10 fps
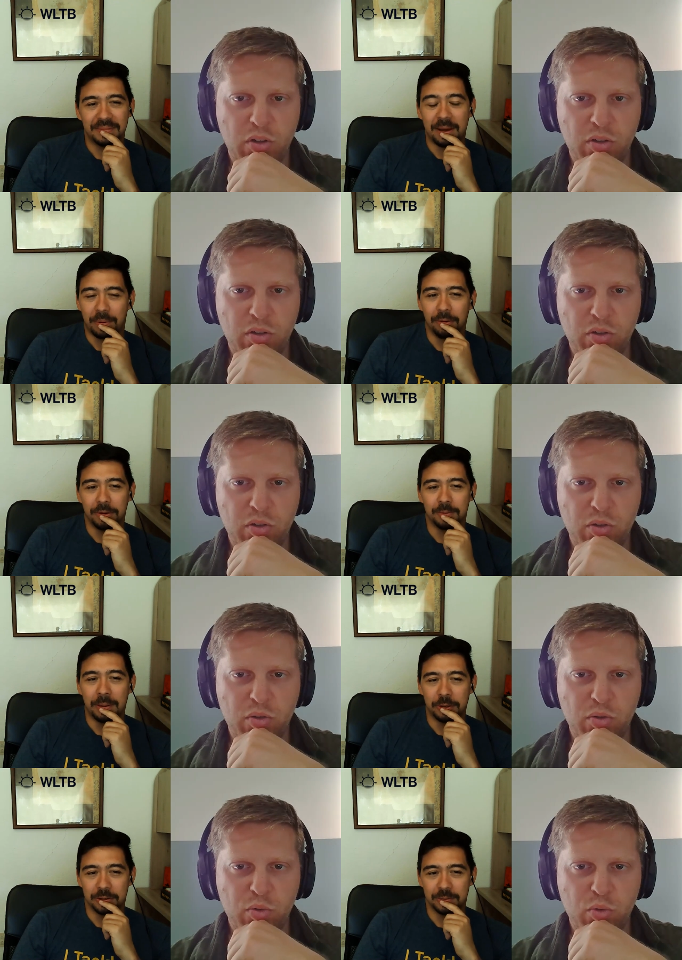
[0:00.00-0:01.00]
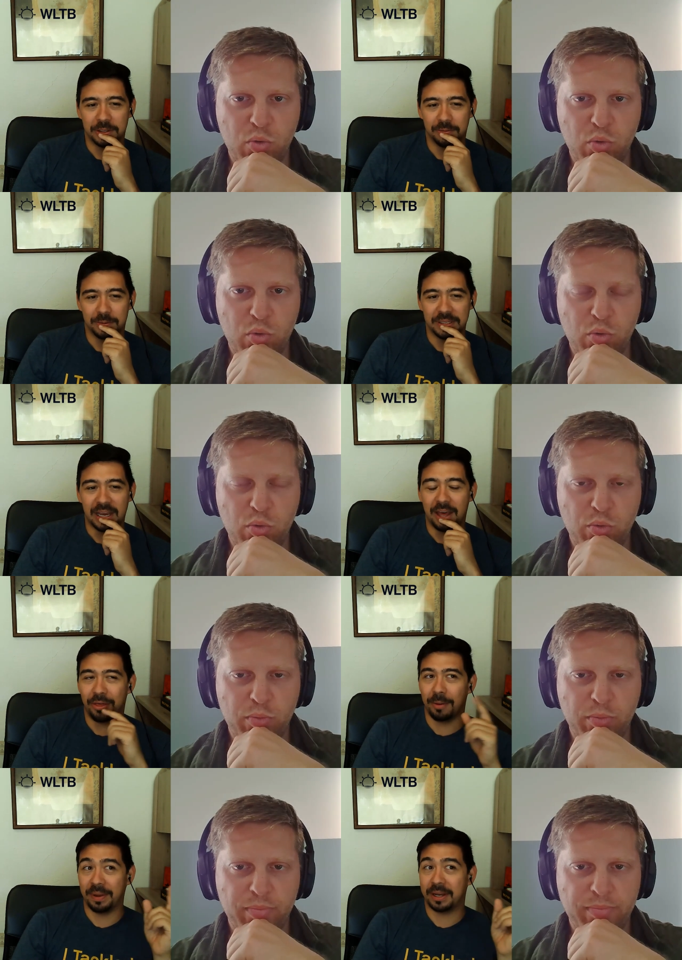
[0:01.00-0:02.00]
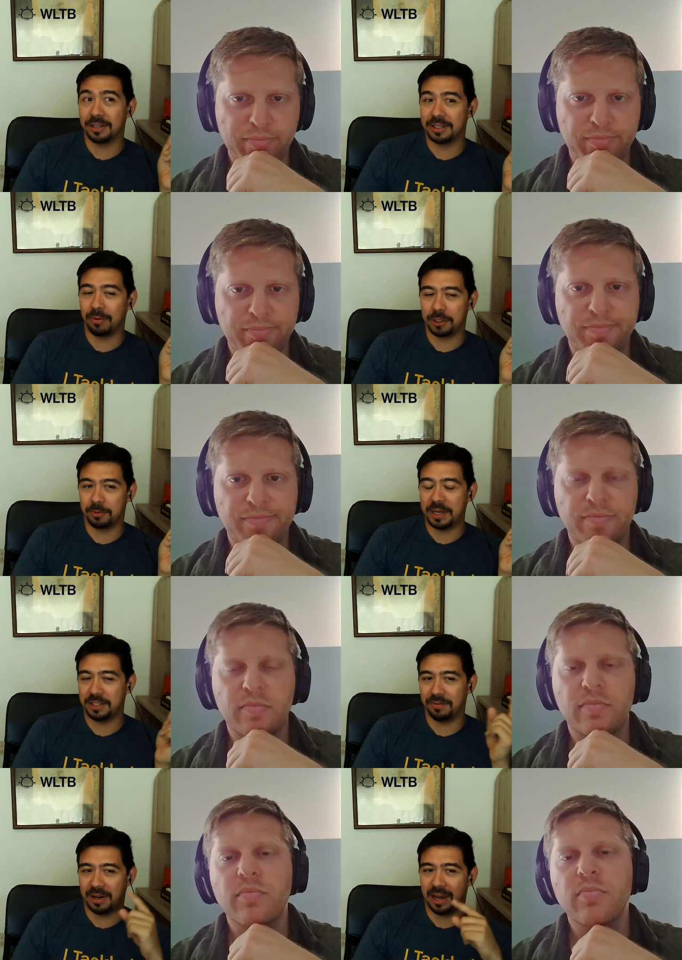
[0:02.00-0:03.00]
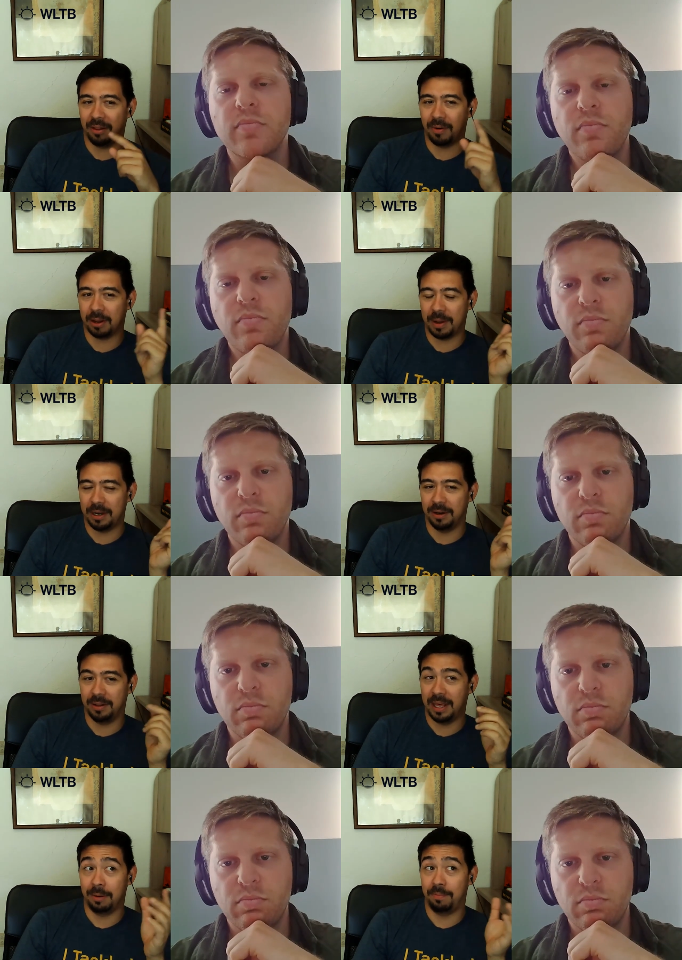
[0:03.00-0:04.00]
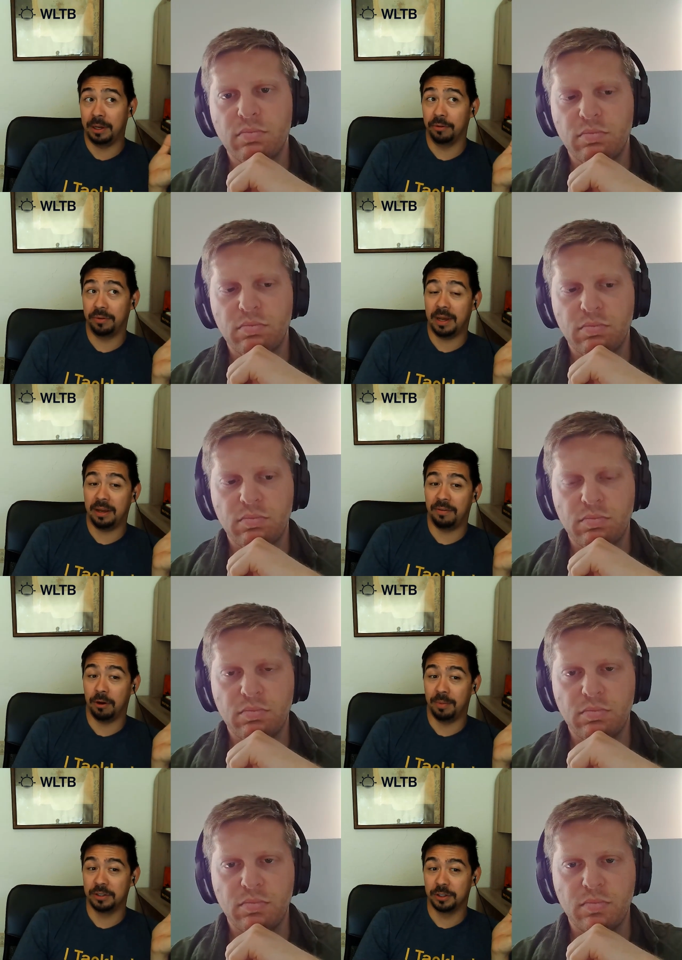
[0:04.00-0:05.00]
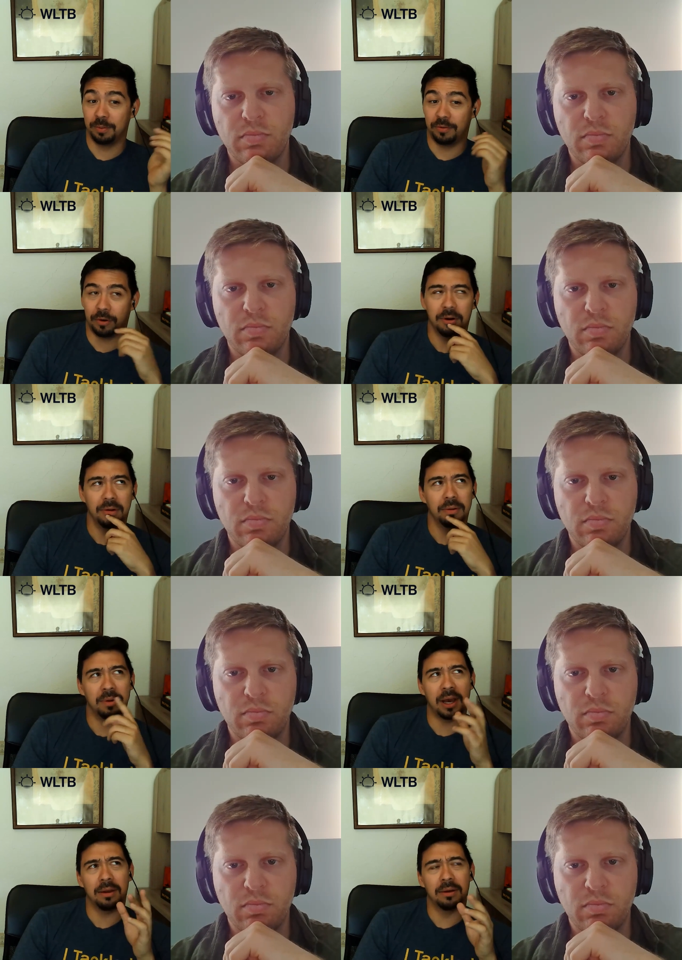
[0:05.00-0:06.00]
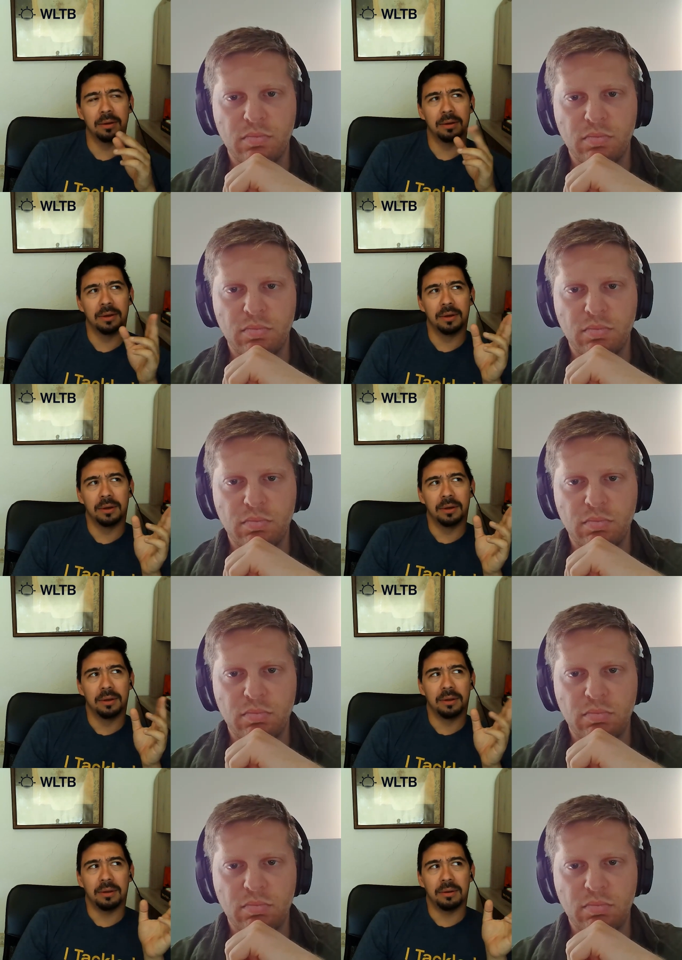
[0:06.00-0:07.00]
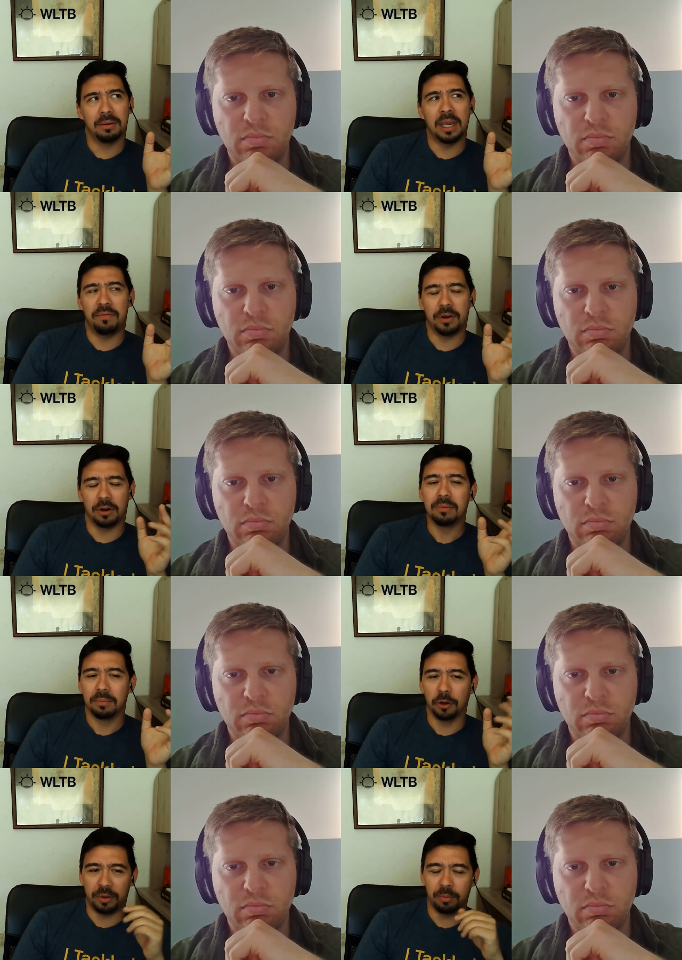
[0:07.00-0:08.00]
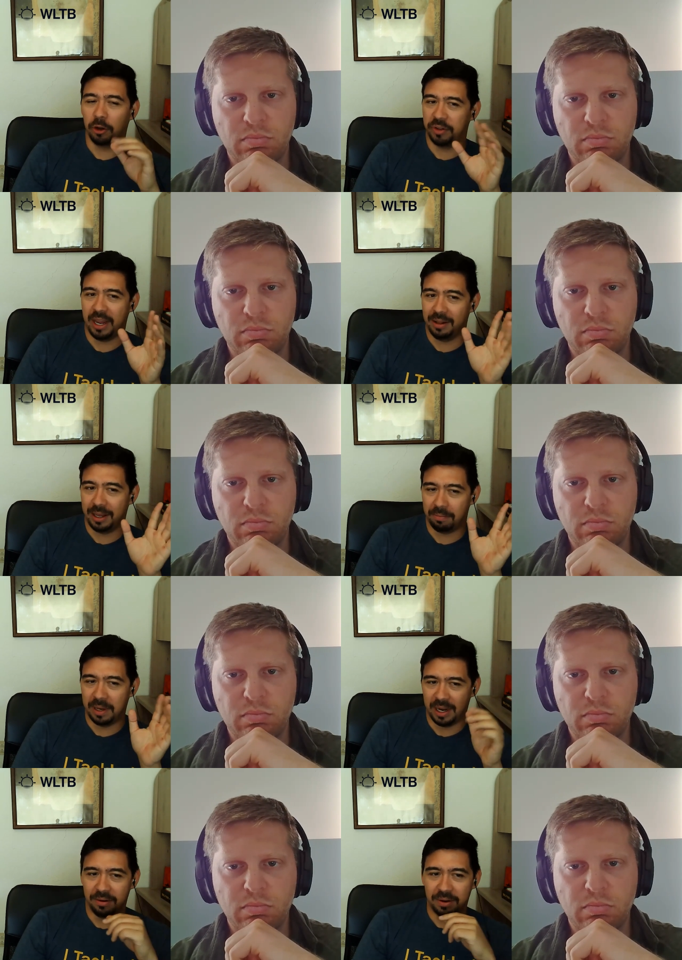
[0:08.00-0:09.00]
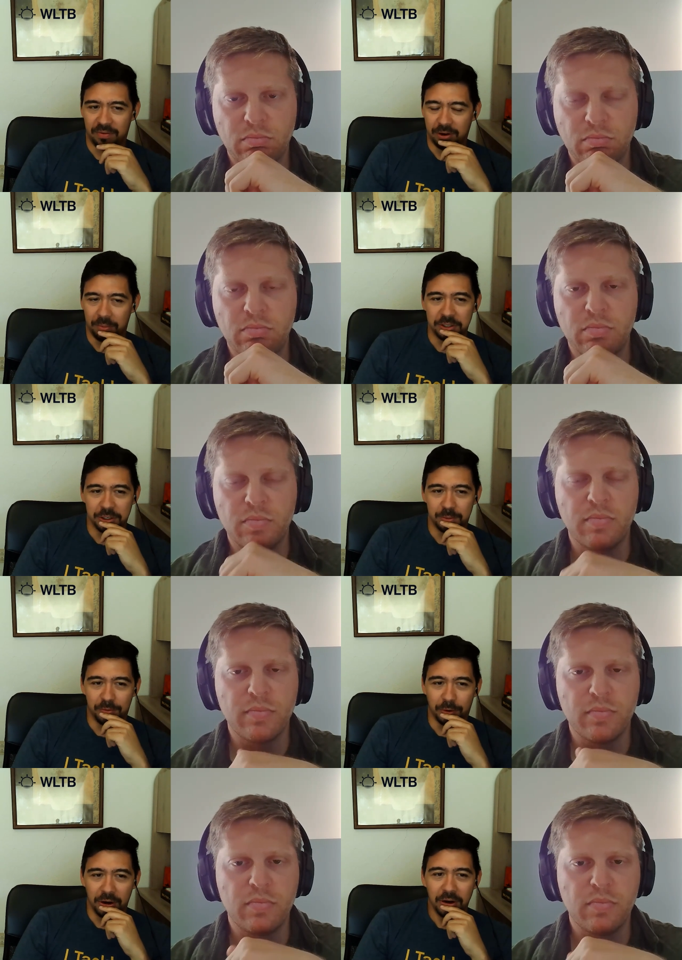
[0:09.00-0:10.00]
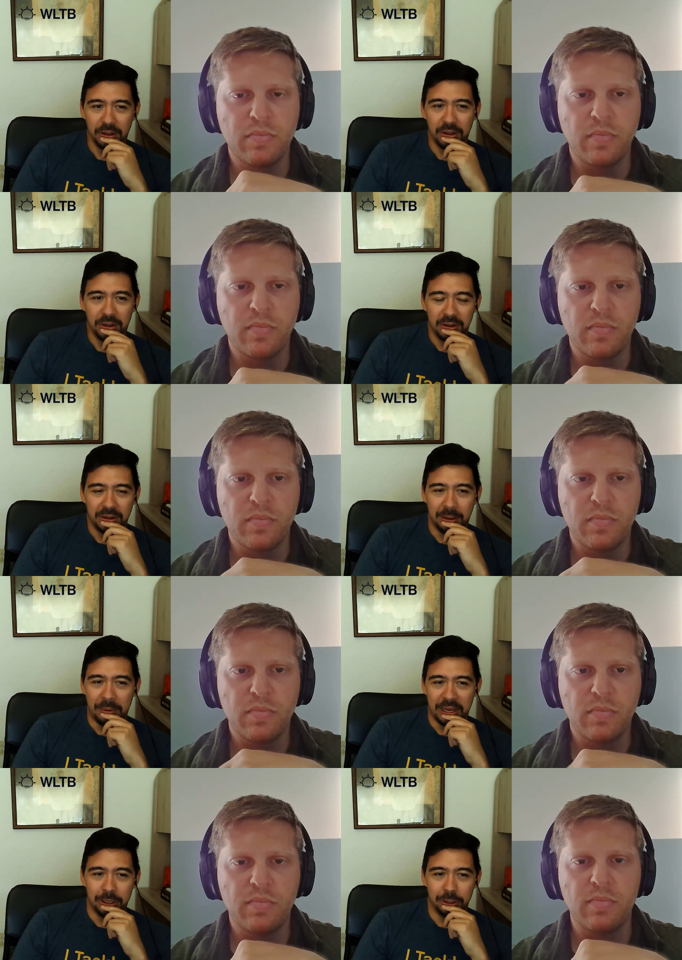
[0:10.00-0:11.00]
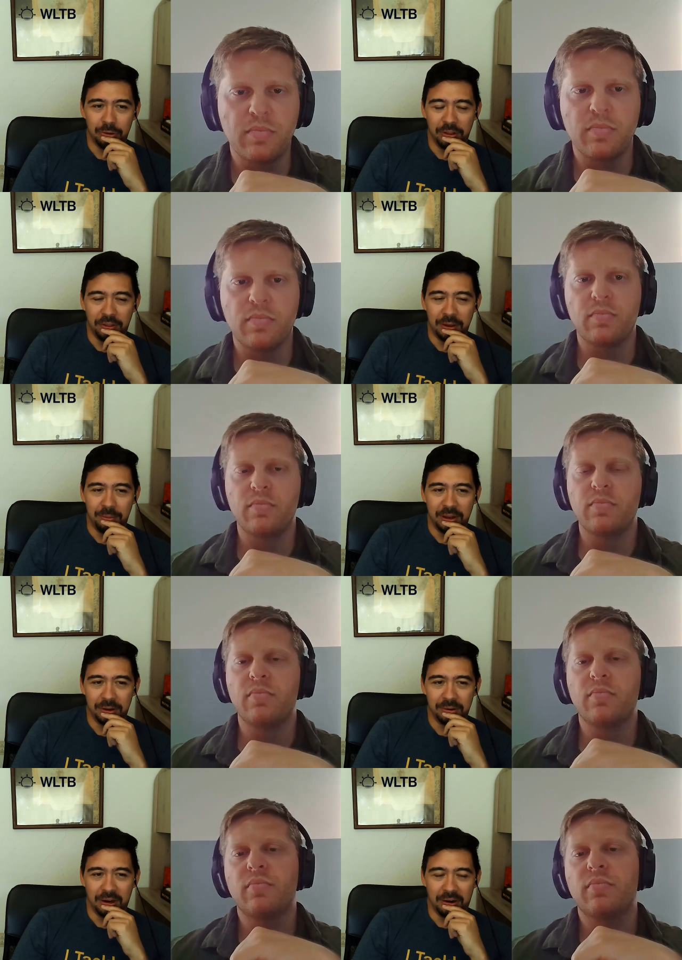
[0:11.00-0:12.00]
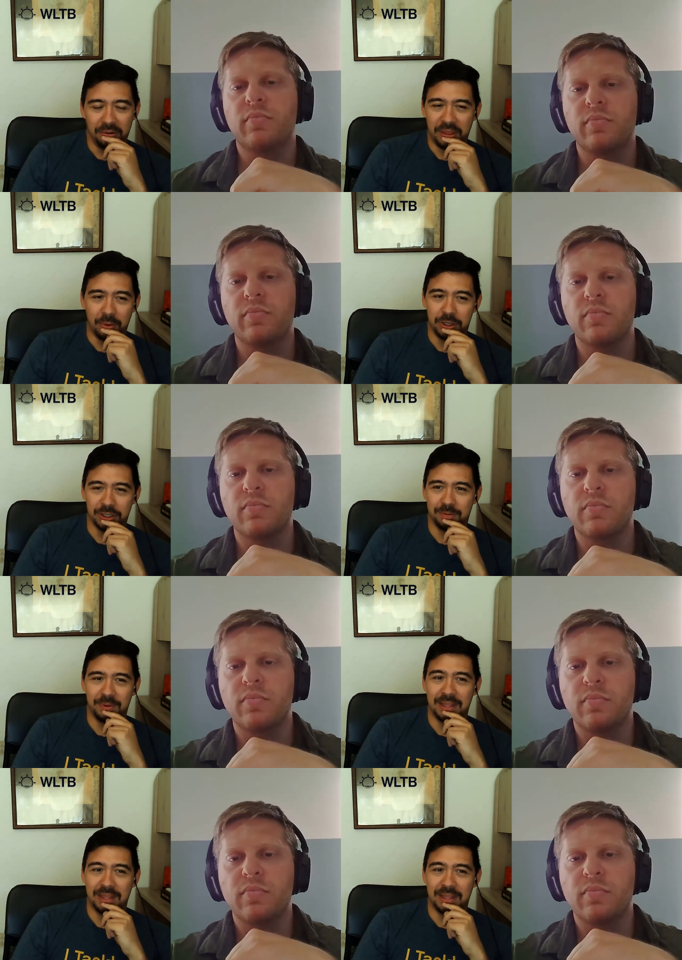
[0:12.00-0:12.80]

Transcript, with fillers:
Speaker 1: That probably was my most expensive. I thought because they were expensive and highly recommended, and they had built nine-figure business before. Nine? Eight-figure. Multi, multi-eight, like mid-eight-figure business before. In my industry, that they'd be, you know, they would just